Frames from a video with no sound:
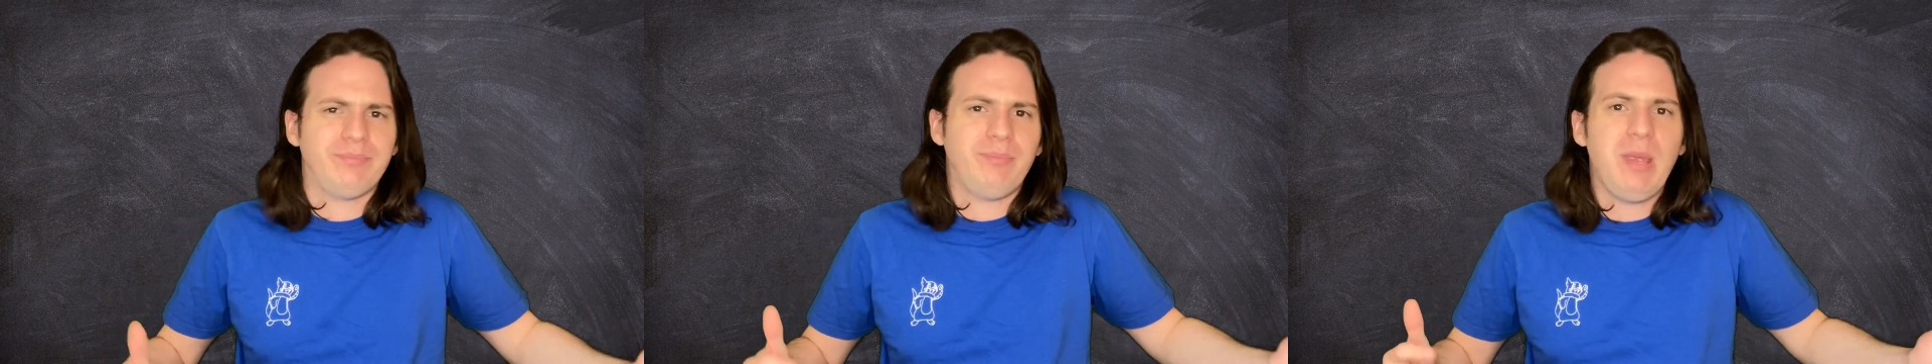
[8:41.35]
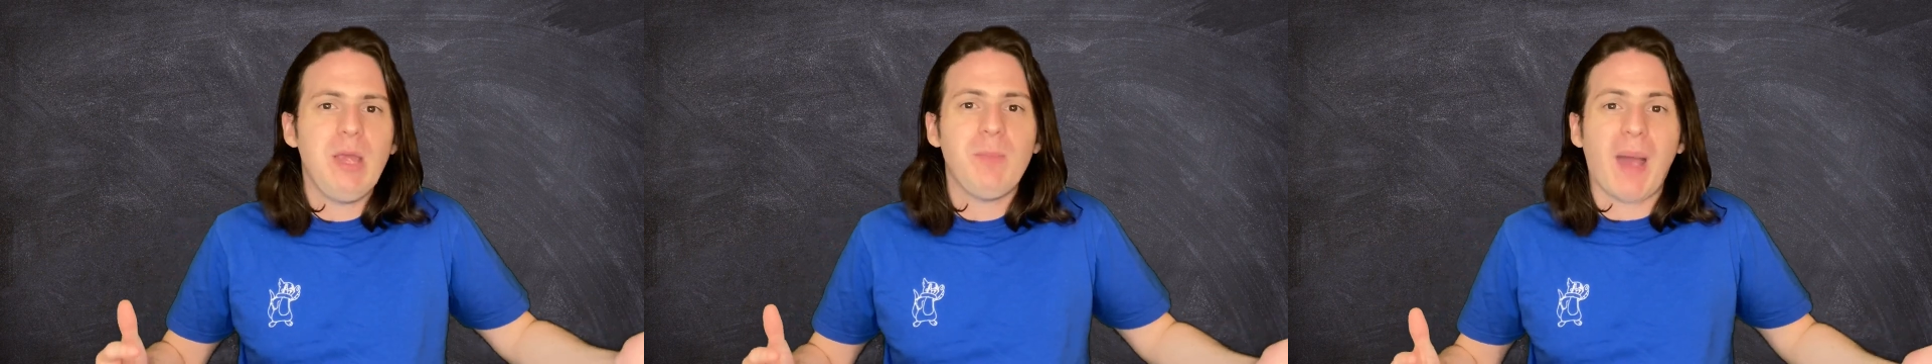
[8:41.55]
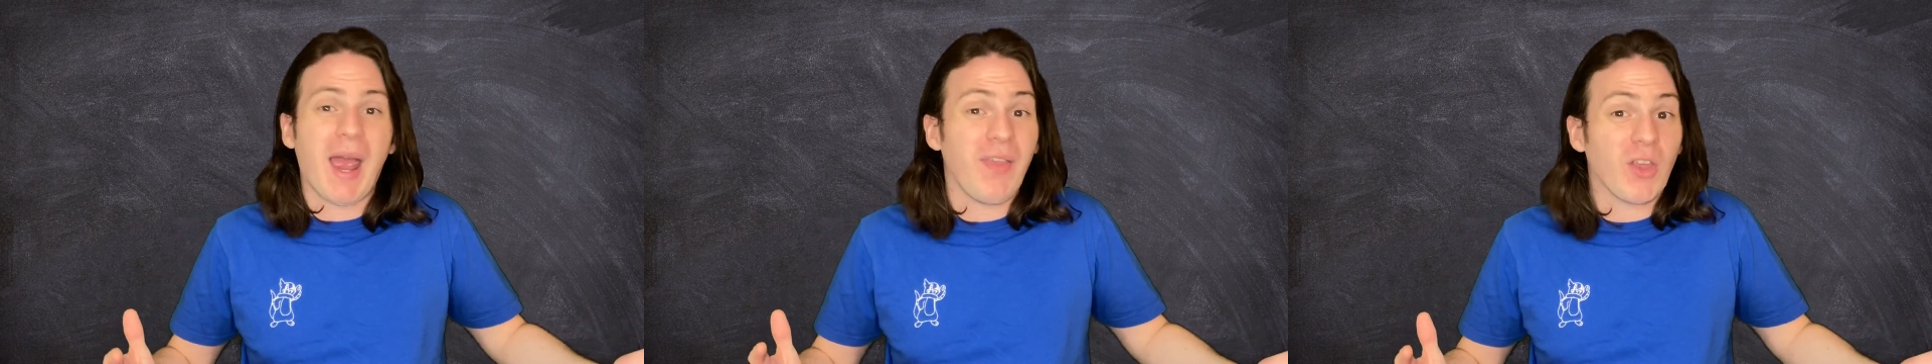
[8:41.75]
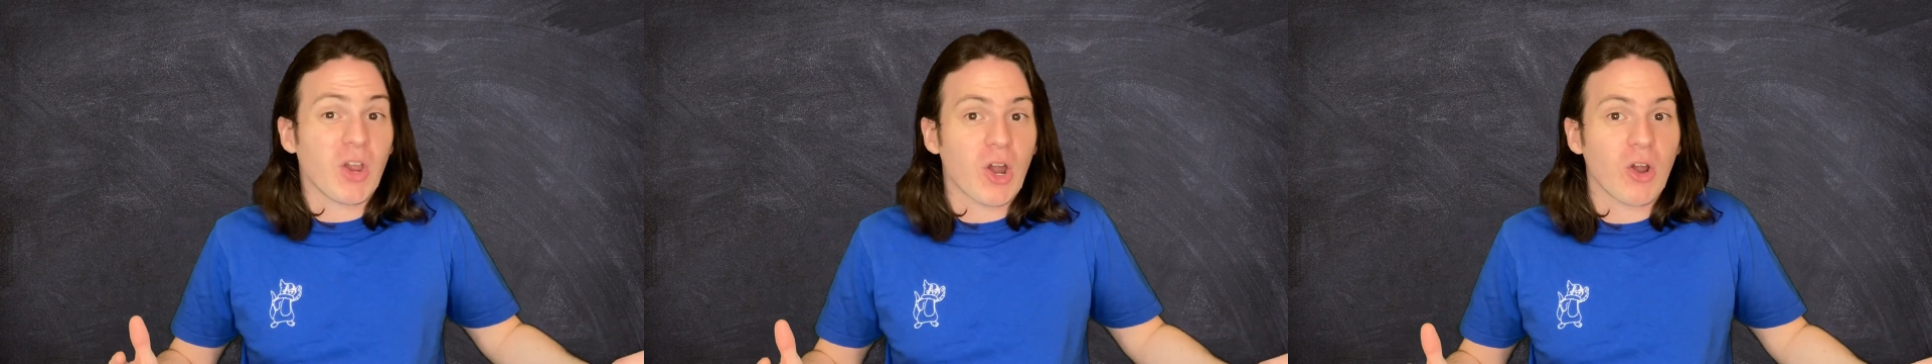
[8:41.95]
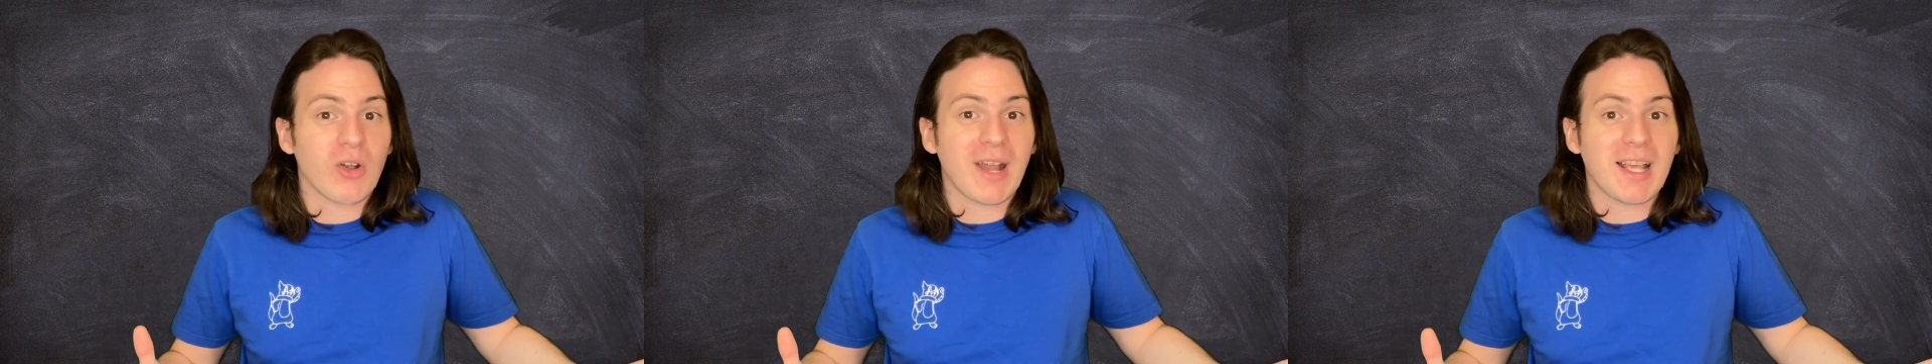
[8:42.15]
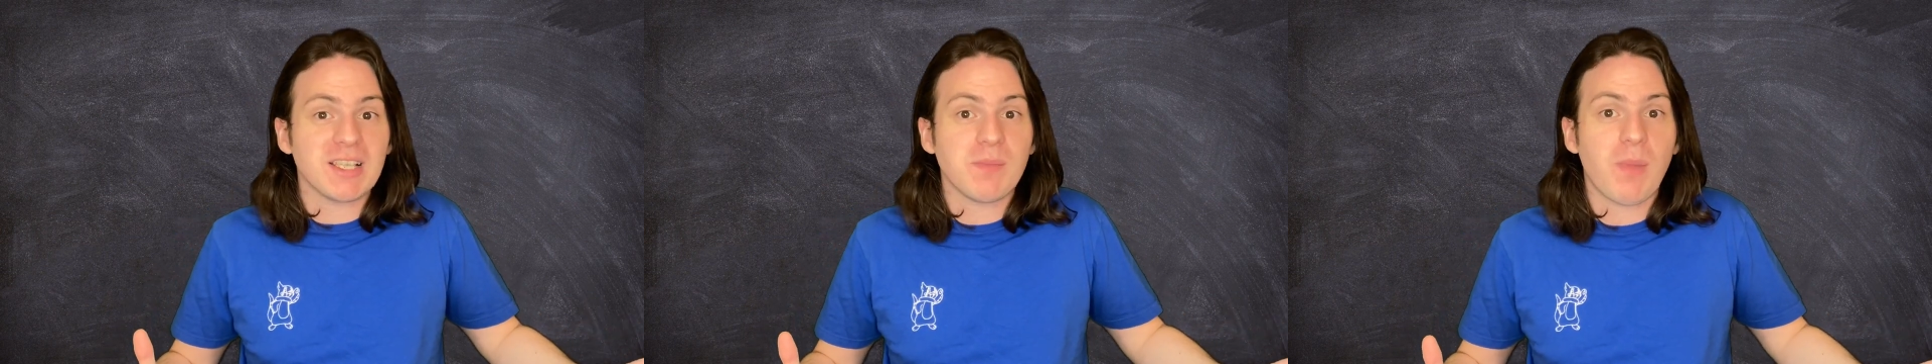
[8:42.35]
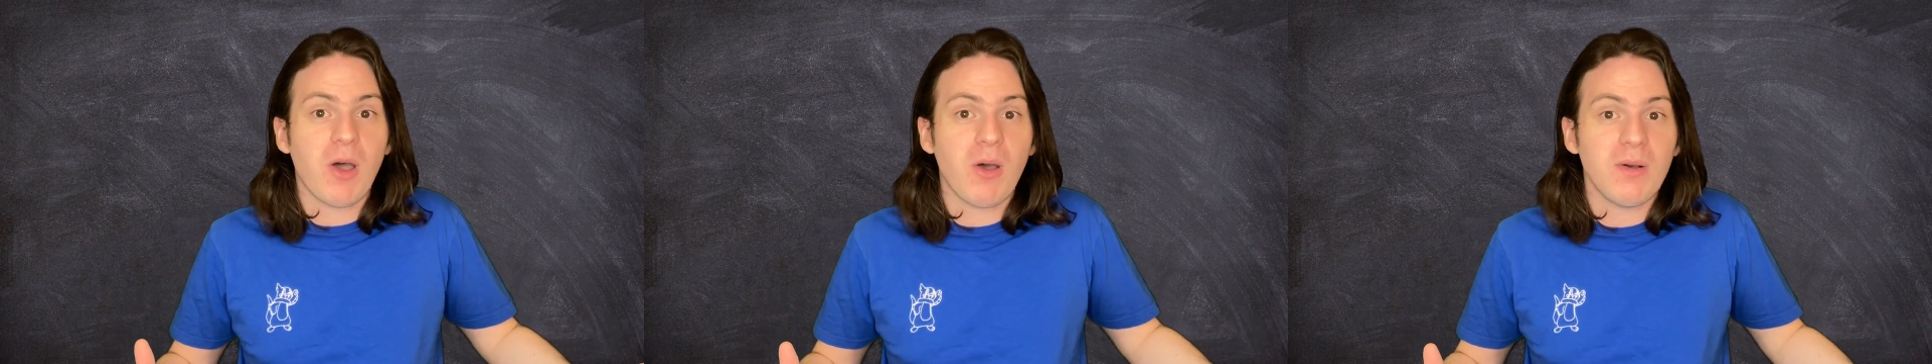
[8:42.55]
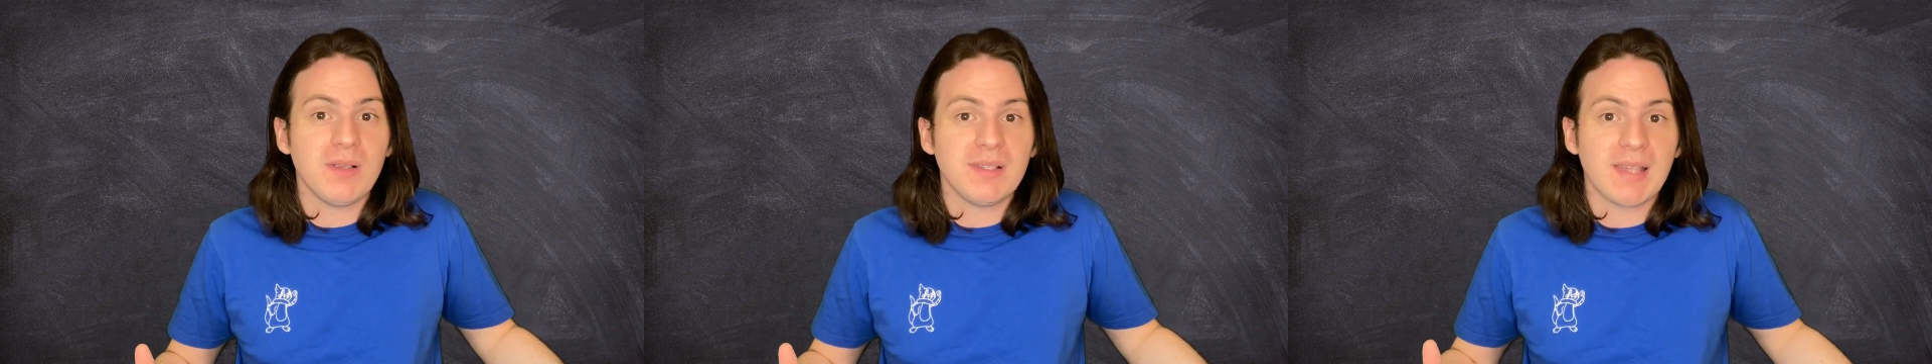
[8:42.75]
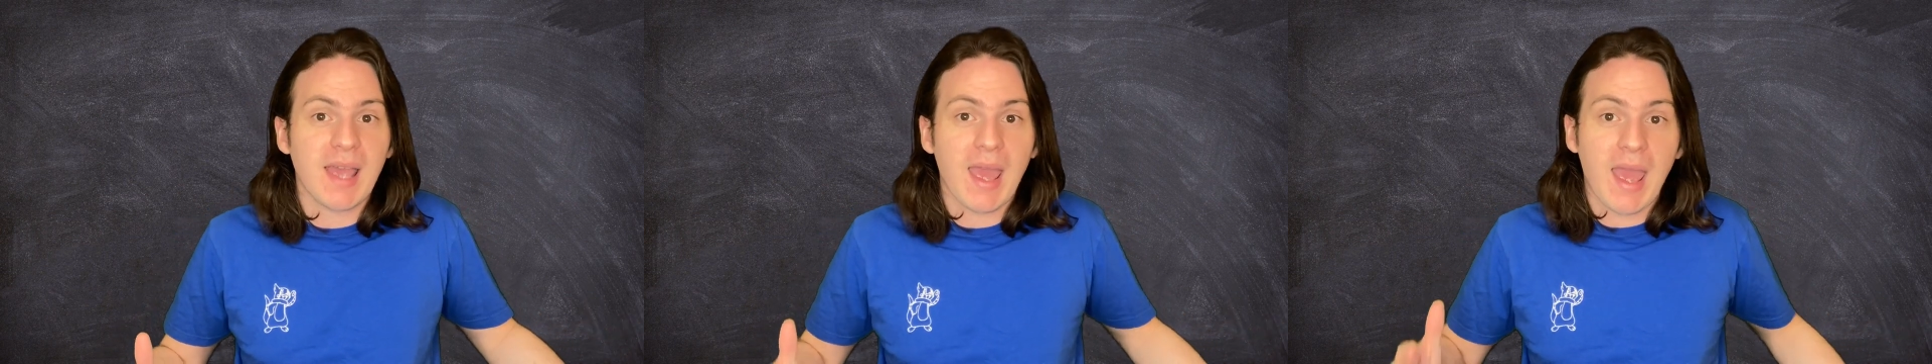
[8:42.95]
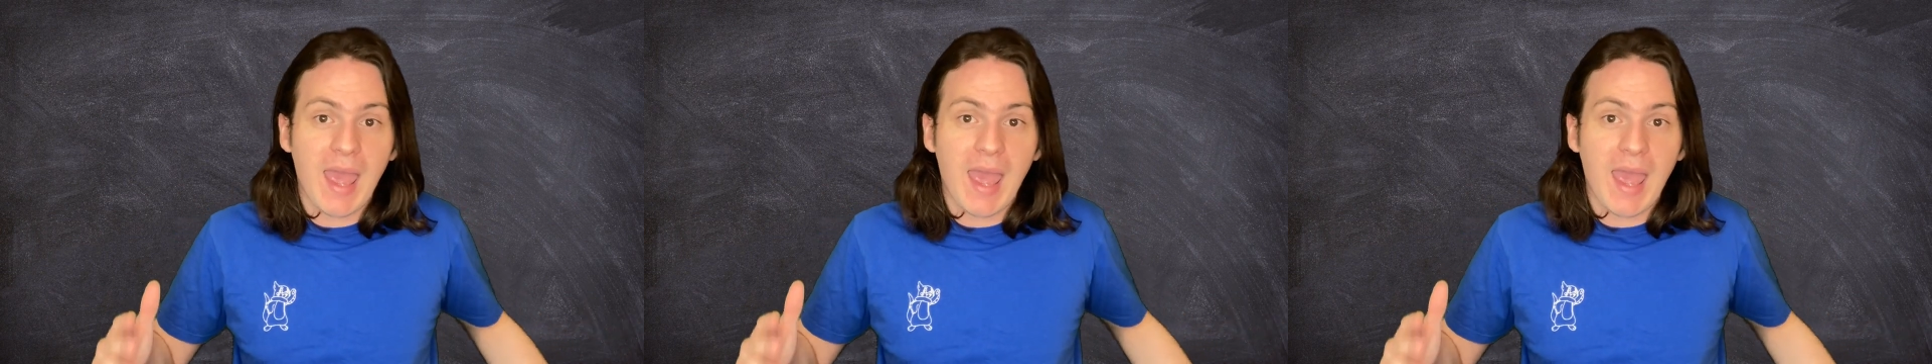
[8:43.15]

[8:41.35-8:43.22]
peek behind the curtain, I suppose.